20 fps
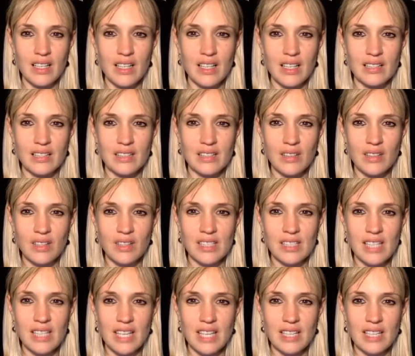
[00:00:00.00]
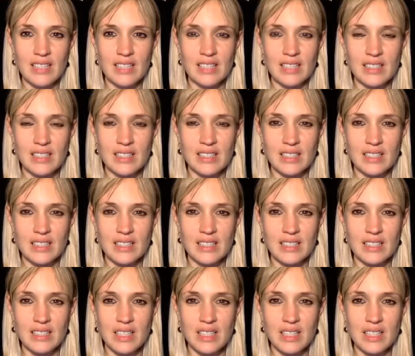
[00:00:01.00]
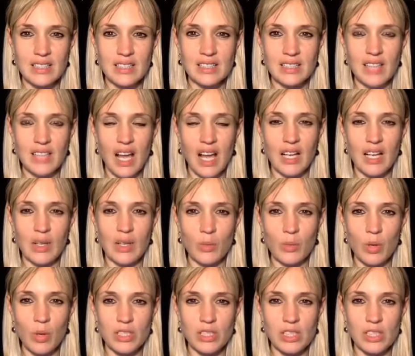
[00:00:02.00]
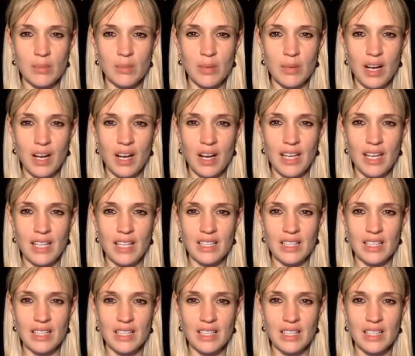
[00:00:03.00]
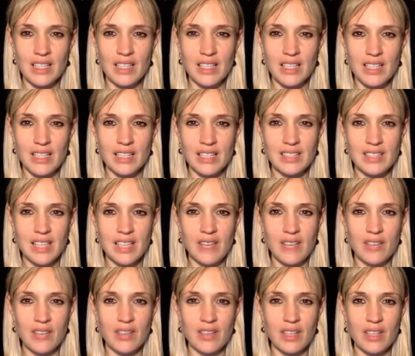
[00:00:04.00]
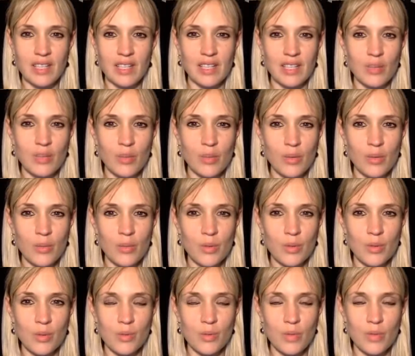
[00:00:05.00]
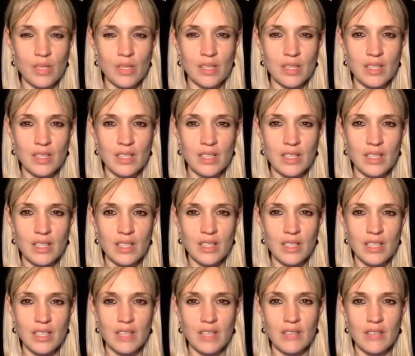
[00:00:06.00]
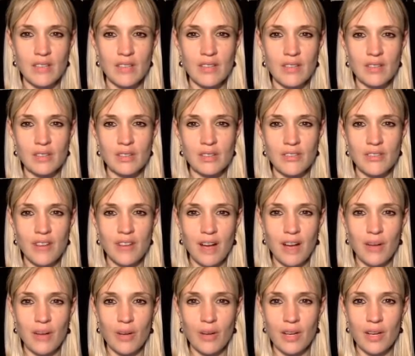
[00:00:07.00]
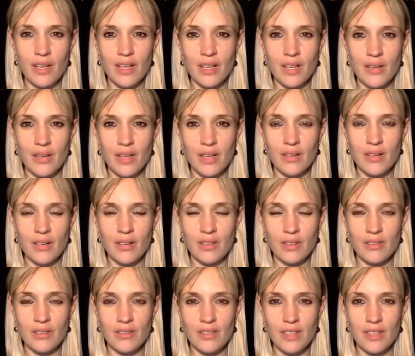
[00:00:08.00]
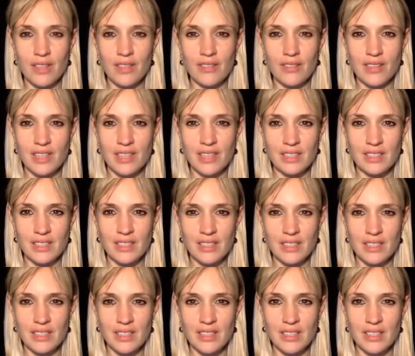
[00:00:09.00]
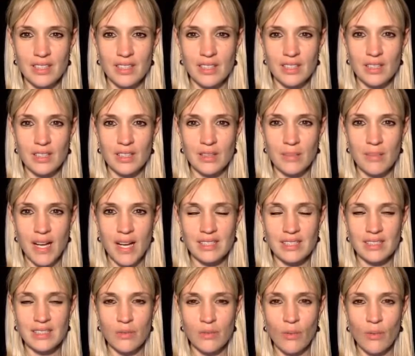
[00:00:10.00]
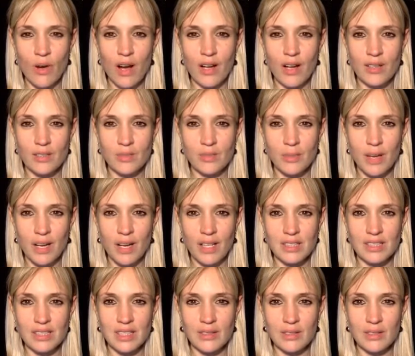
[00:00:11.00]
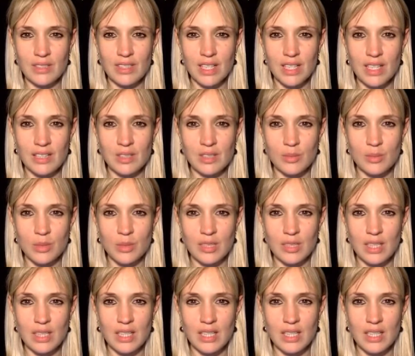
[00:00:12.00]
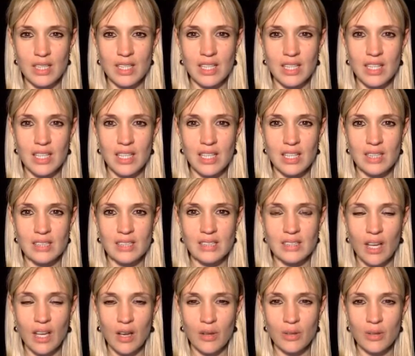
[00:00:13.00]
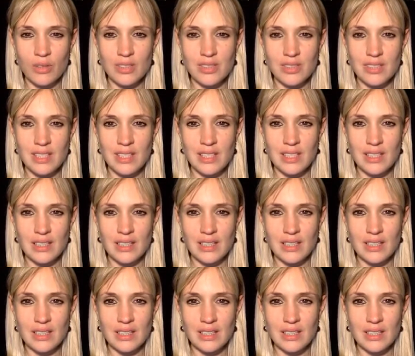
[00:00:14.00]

It's not contained as a silent watcher behind. It's in everything, in all the movement. Even if there's a firework going on in front of us, or a massive wild party with dance music, it's so still,